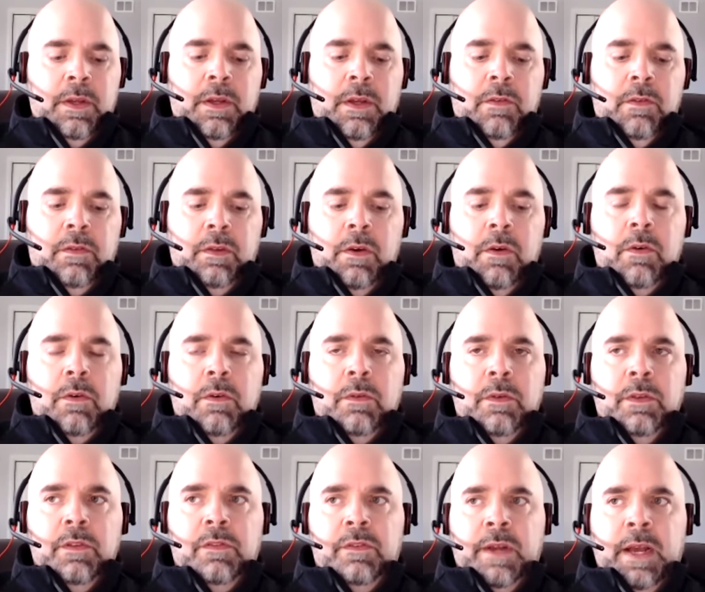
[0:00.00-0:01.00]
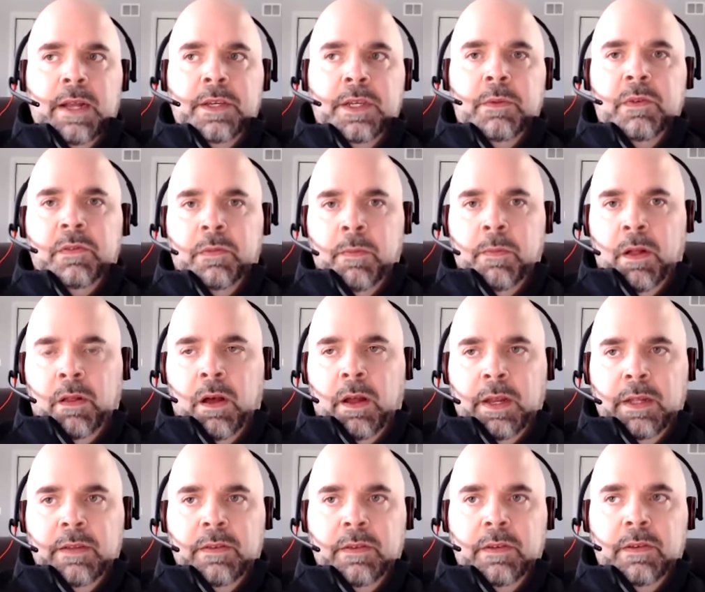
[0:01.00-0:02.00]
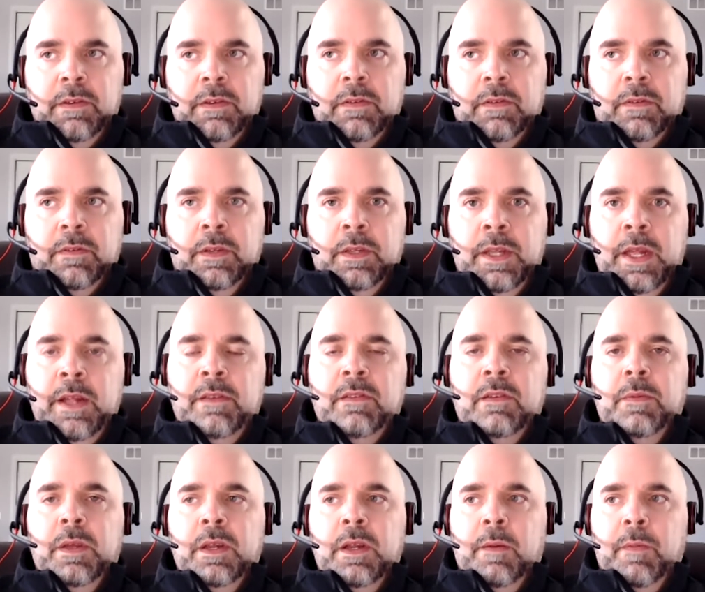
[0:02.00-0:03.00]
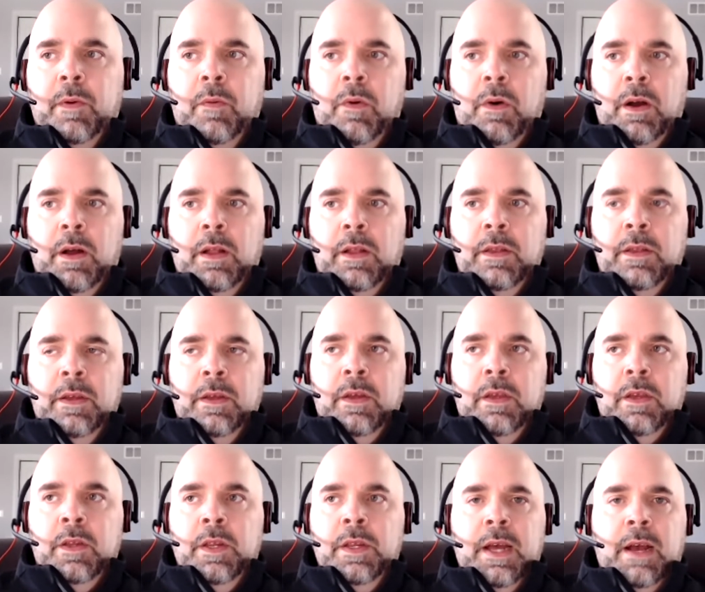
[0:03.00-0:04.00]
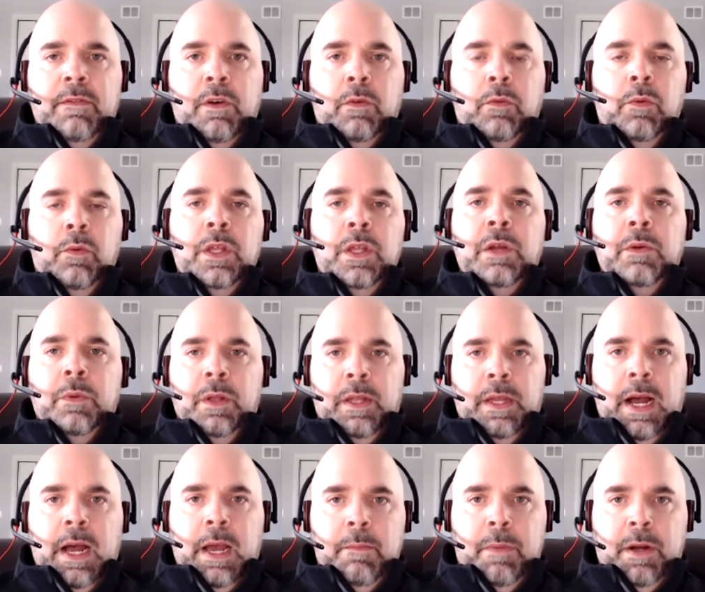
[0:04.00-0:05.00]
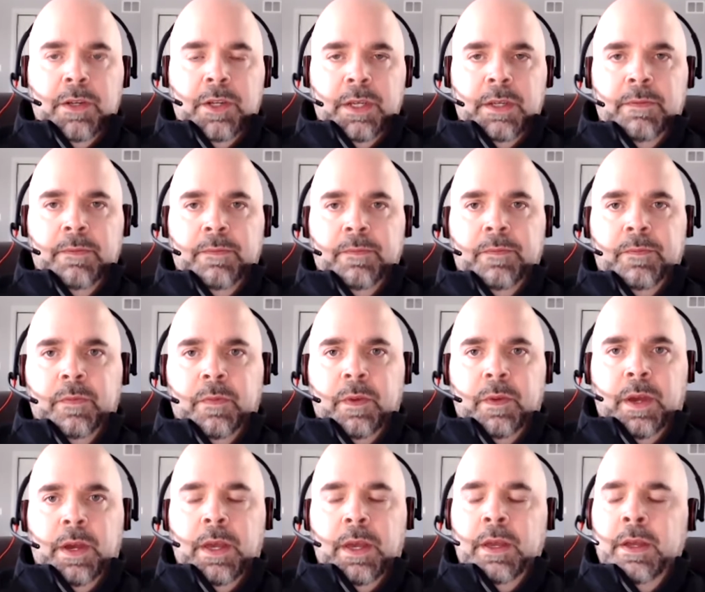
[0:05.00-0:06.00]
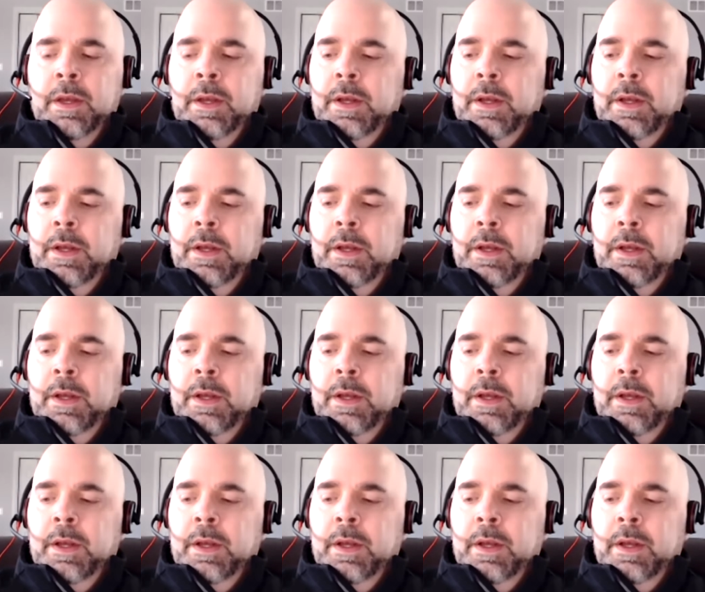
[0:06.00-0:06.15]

So the strategy with small audiences needs to be, number 1, you need to have a really, really high budget. Okay.